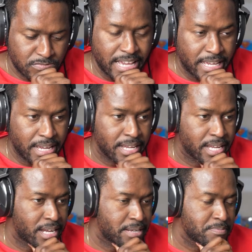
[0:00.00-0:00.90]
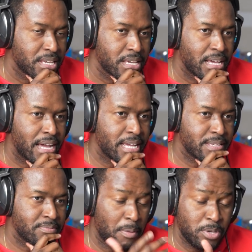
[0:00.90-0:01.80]
Yeah. I
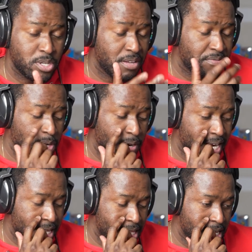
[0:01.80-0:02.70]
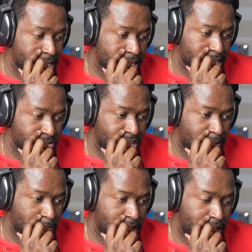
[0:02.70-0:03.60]
mean, you're definitely right. I think
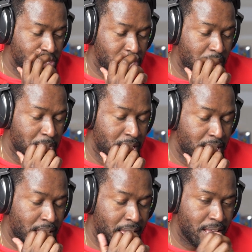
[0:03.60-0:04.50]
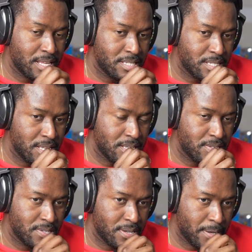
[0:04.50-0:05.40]
Xiaomi has
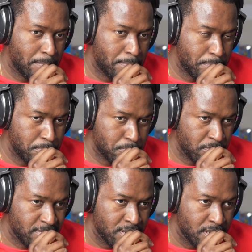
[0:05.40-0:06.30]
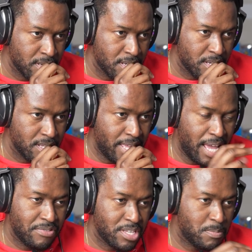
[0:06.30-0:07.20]
this. They
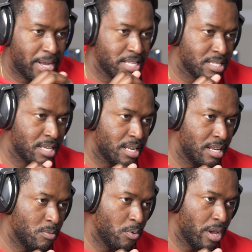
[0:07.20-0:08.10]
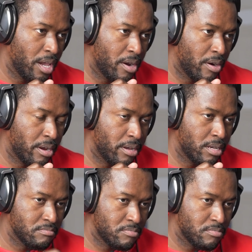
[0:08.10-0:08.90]
have this mindset where